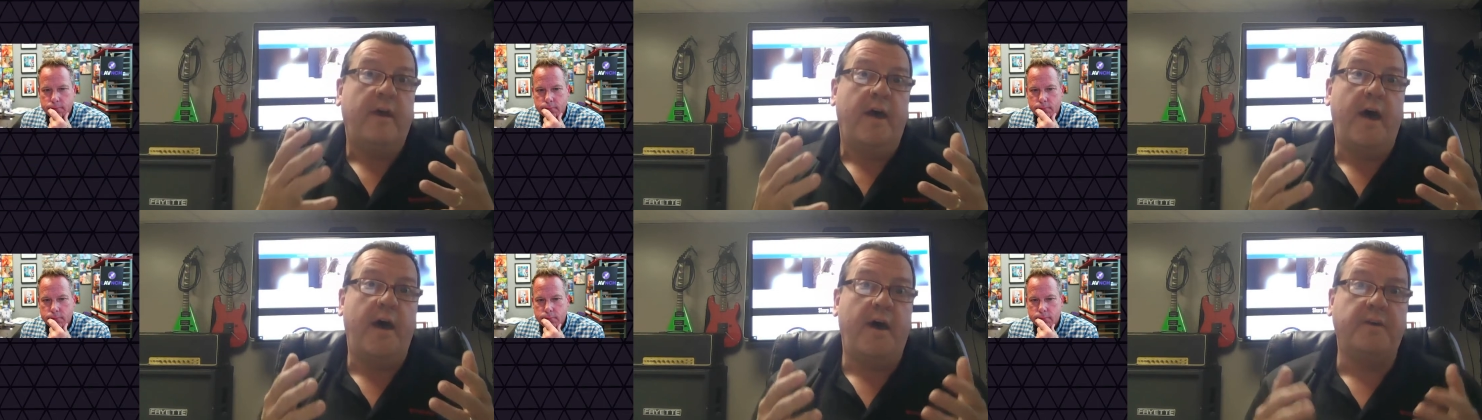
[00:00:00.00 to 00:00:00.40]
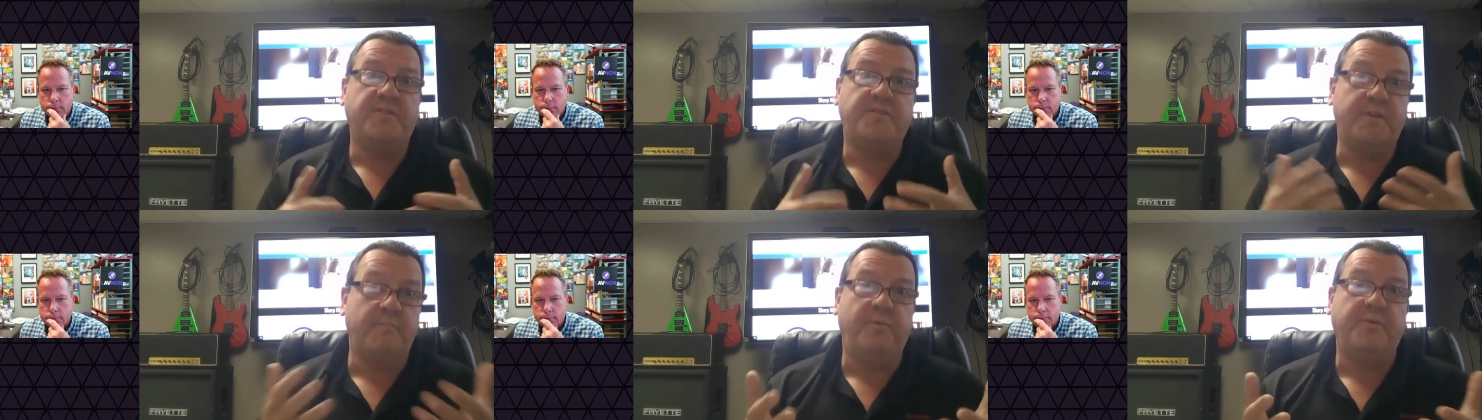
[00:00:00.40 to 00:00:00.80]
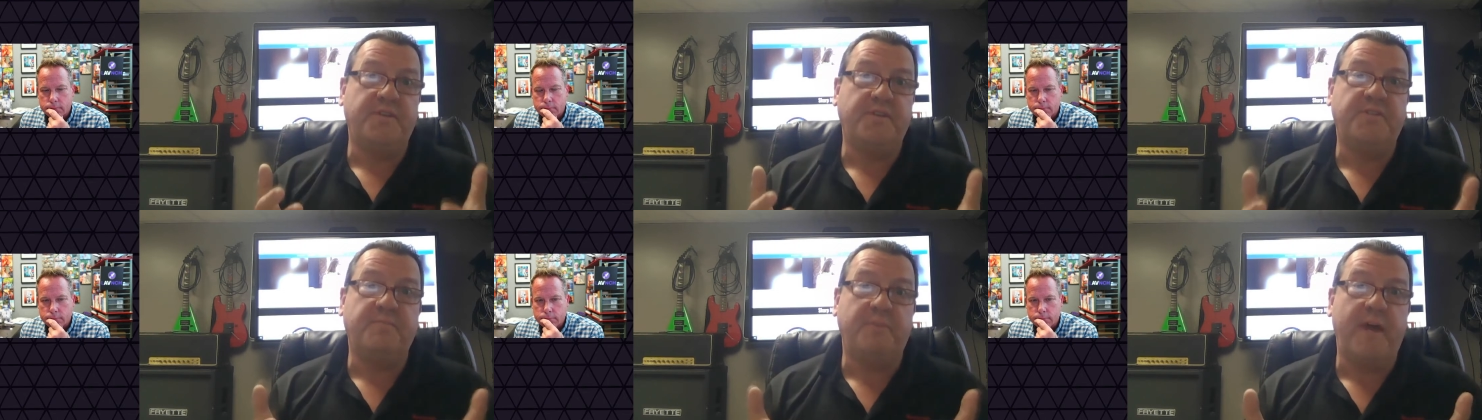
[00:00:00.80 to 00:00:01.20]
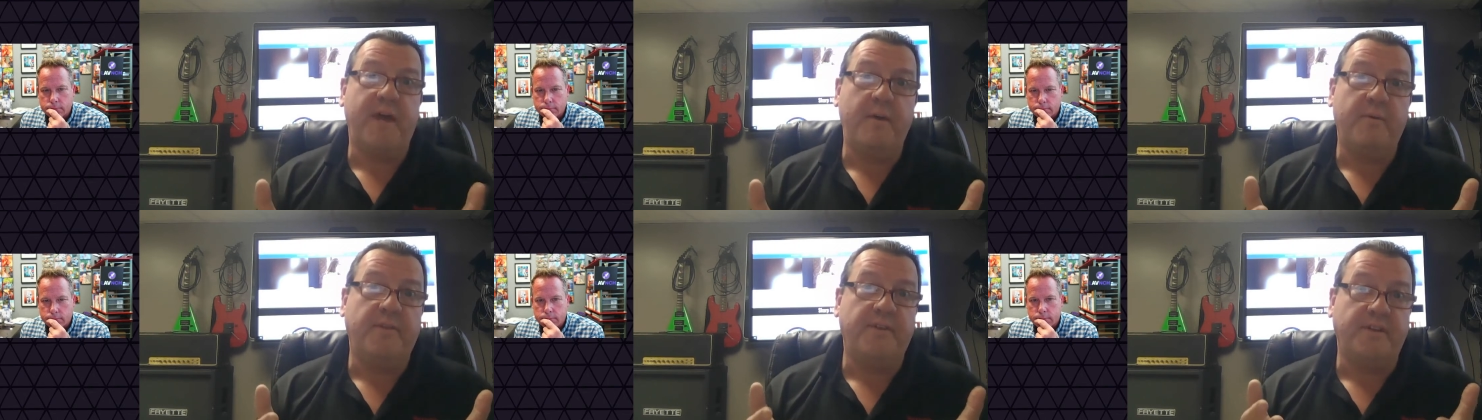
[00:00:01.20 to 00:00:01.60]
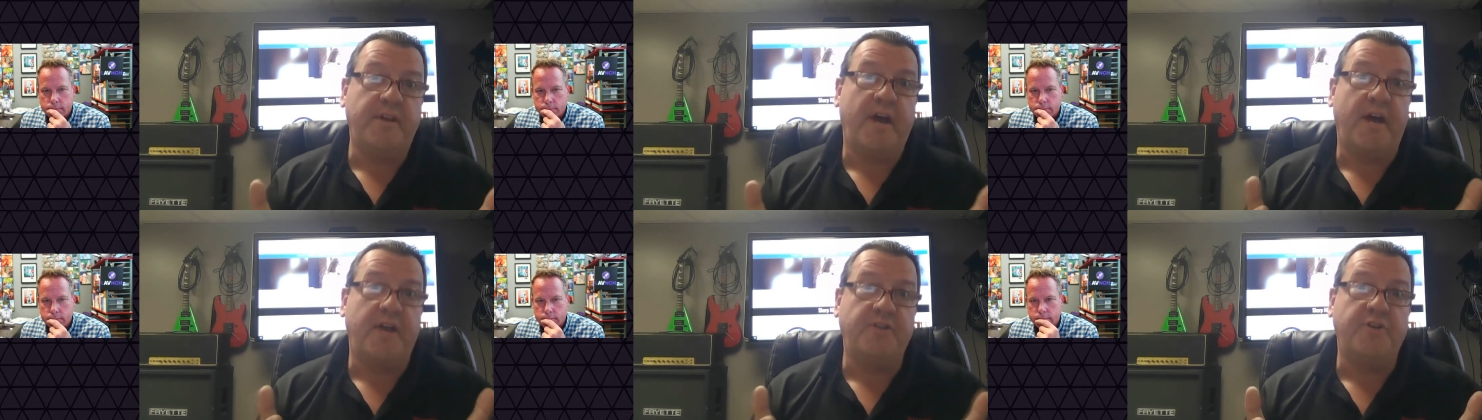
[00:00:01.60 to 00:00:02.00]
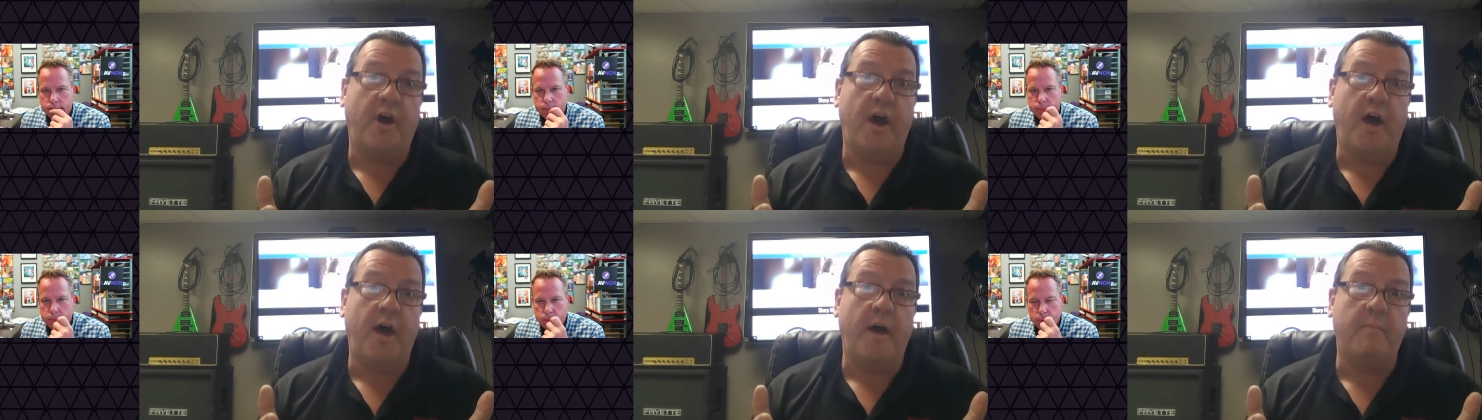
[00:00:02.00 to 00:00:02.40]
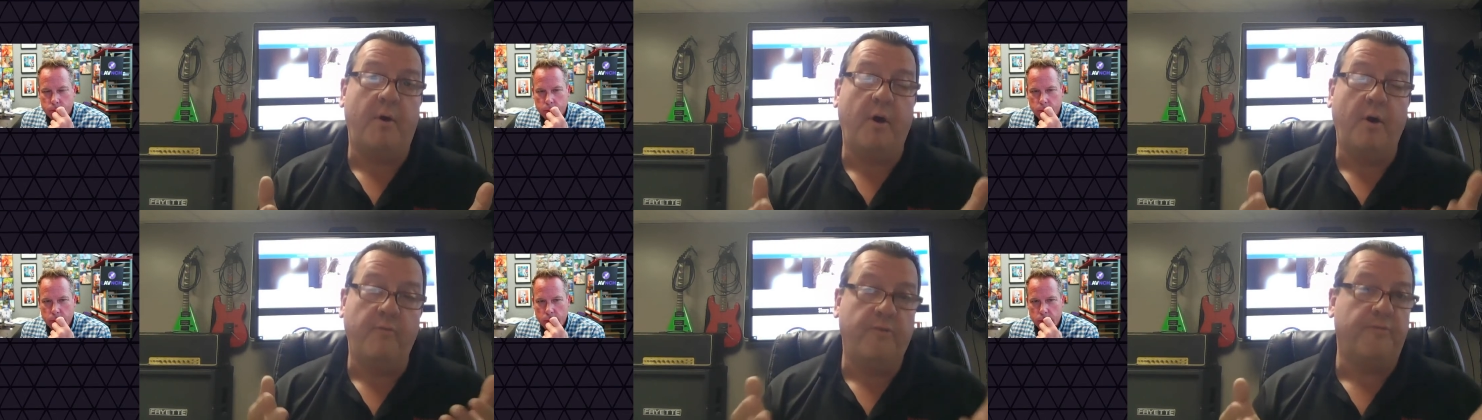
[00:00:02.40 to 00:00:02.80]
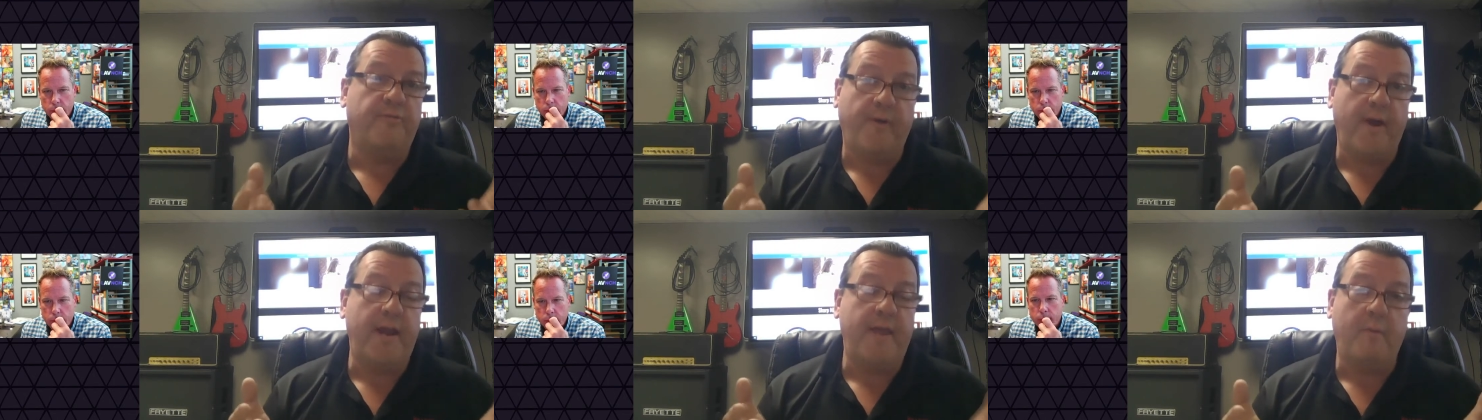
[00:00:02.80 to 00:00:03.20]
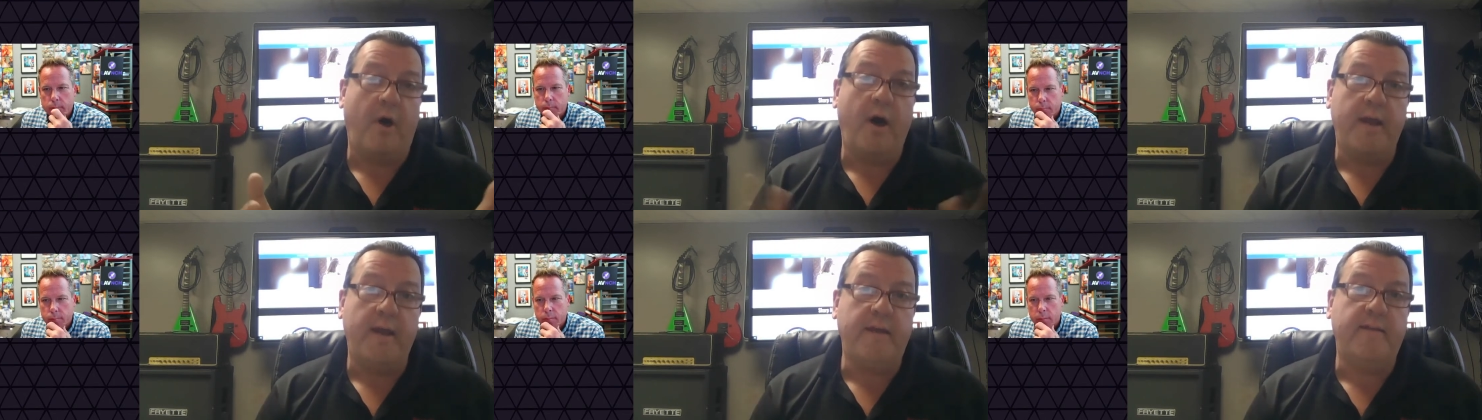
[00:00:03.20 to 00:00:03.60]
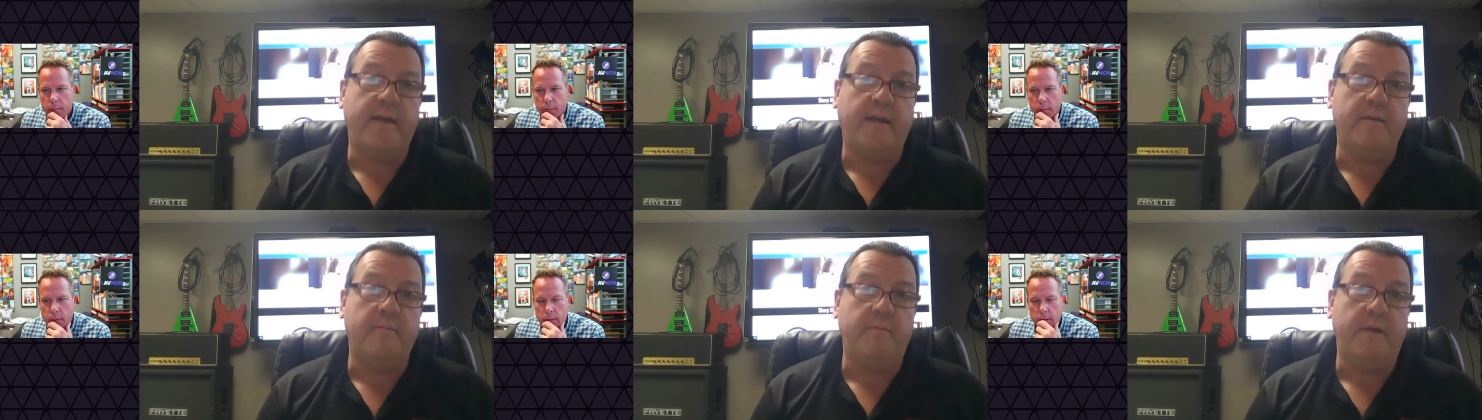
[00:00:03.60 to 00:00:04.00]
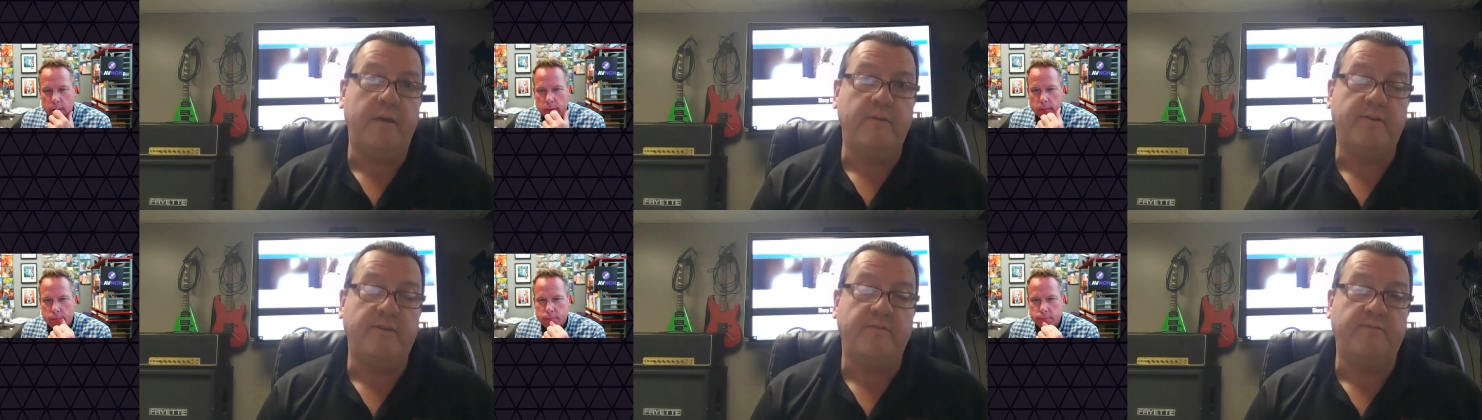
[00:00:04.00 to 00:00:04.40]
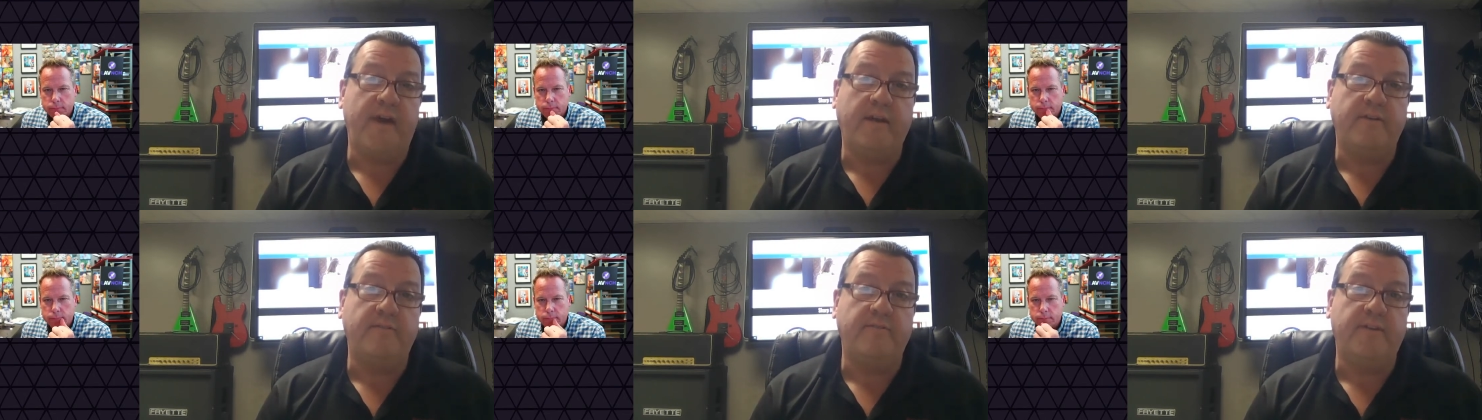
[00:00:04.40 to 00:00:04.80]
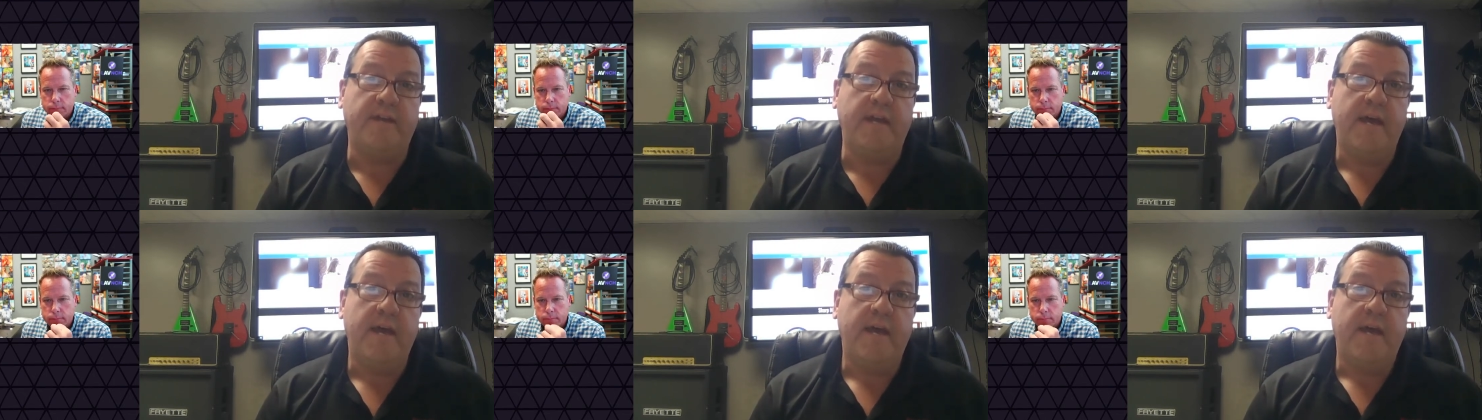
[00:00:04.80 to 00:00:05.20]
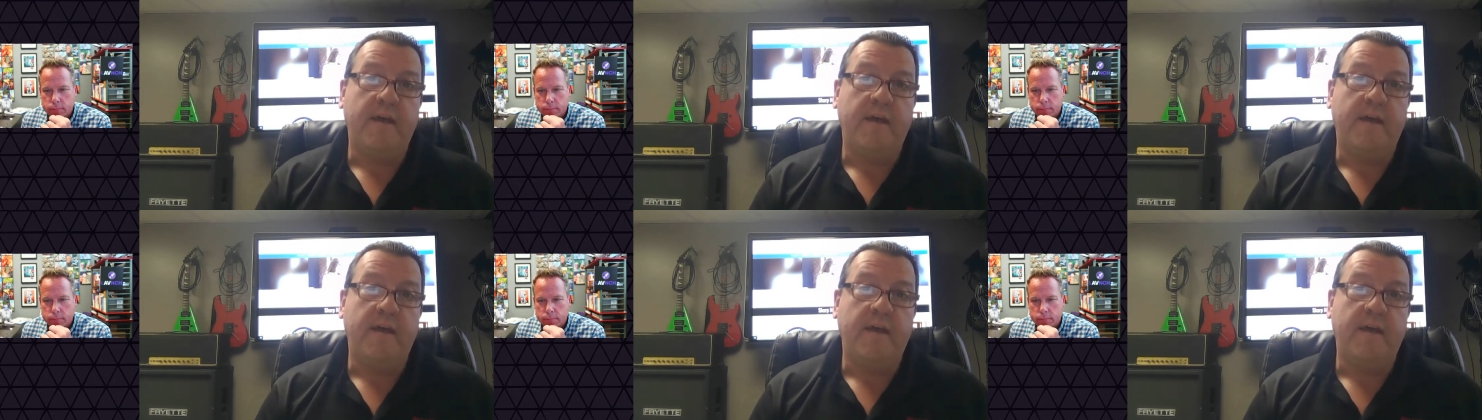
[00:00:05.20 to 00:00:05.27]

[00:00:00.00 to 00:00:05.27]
Speaker 1: a simple display with a touch overframe on it that can be used effectively.